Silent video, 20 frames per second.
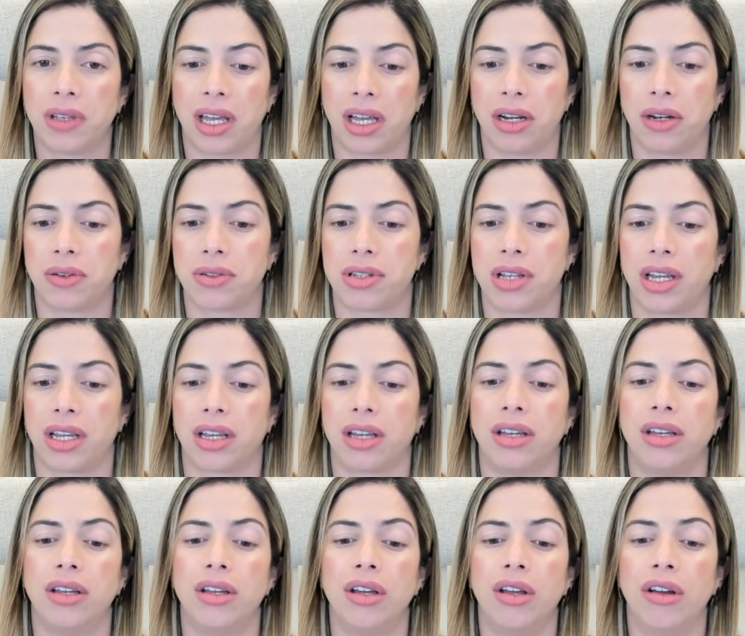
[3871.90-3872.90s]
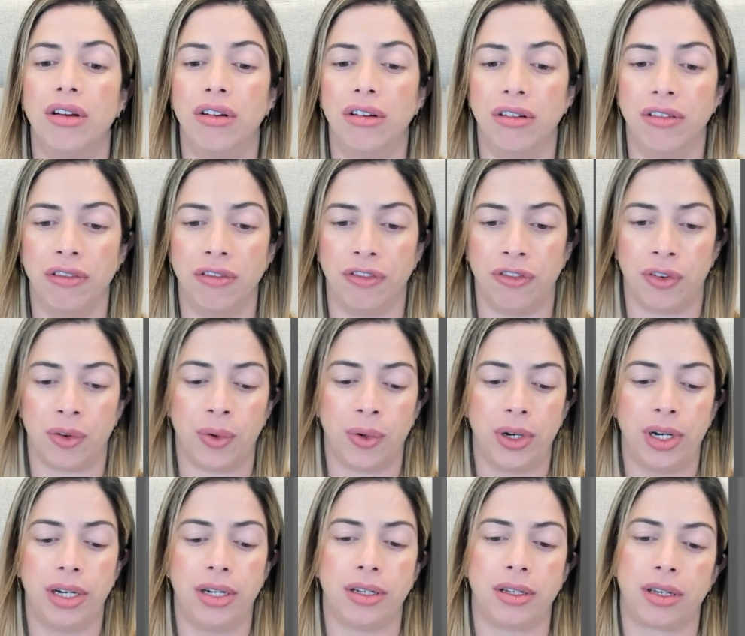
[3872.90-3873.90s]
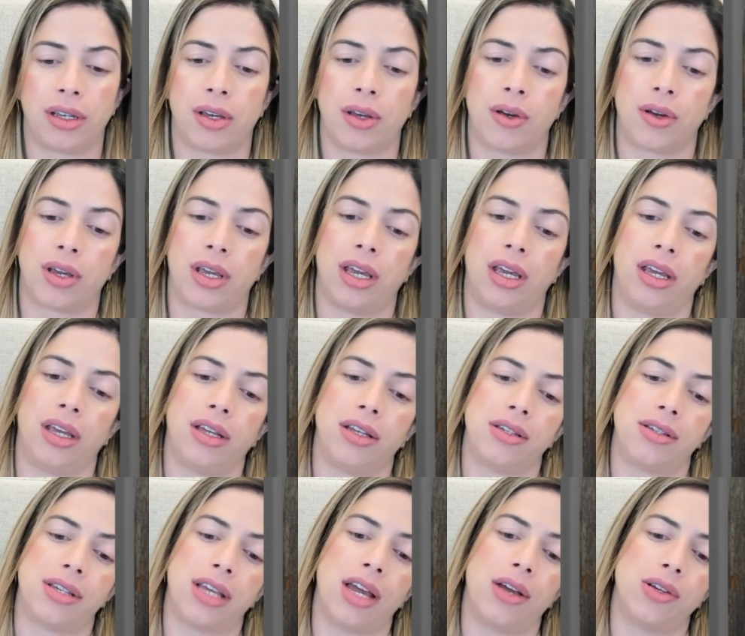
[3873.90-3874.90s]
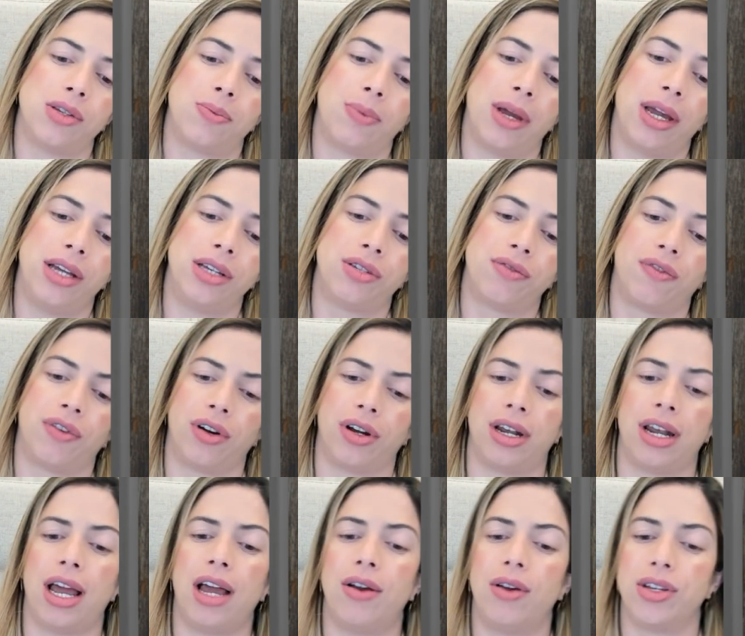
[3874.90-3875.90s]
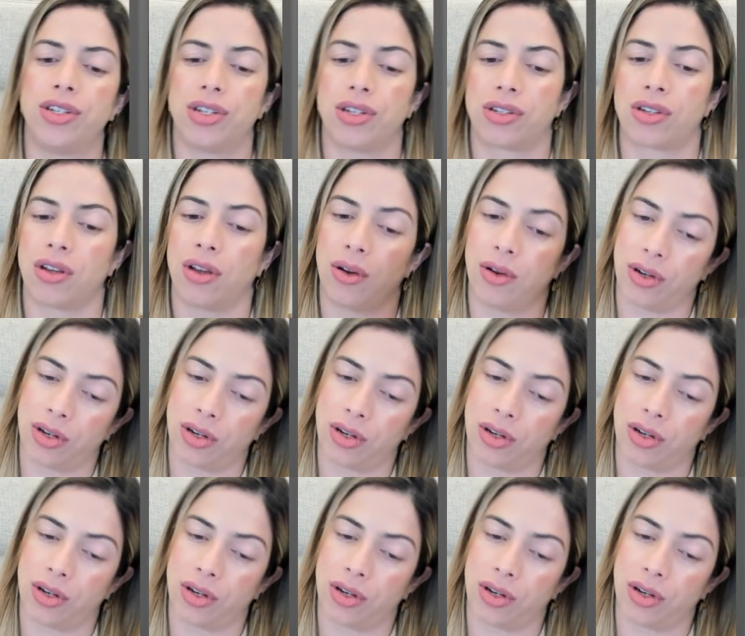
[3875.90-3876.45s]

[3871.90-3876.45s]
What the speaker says: that looks like food cooking sales page. For now, I just